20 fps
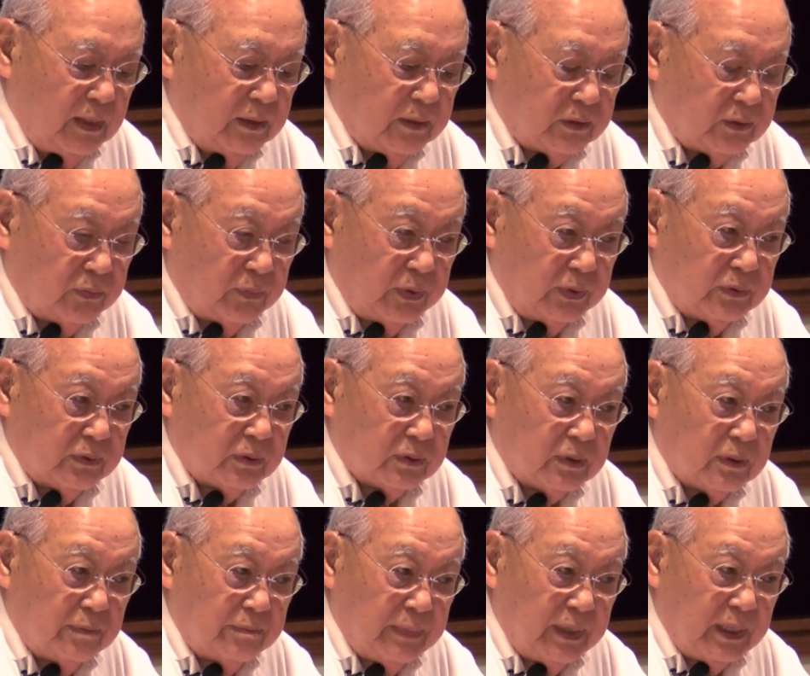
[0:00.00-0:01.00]
So we
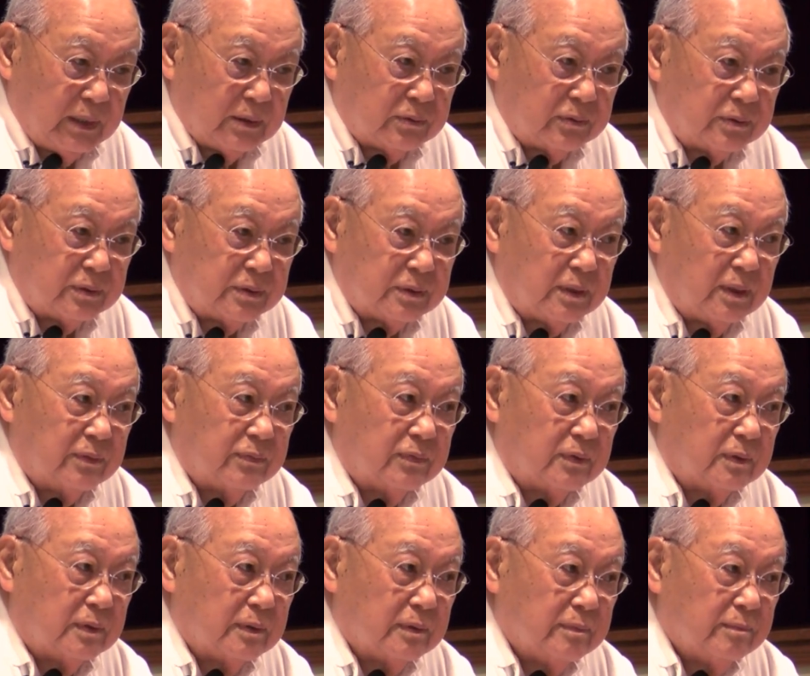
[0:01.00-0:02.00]
took a mattress
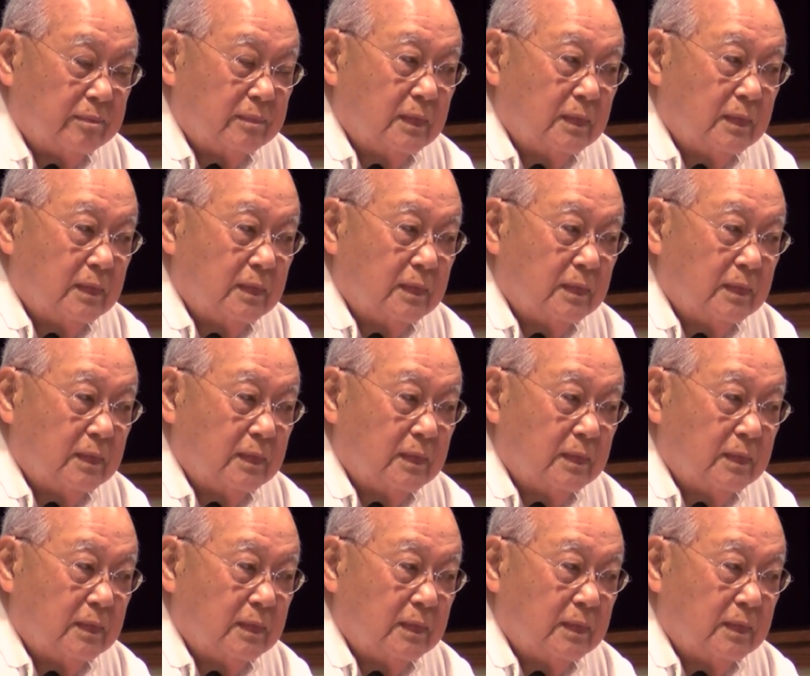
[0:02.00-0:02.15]
cover.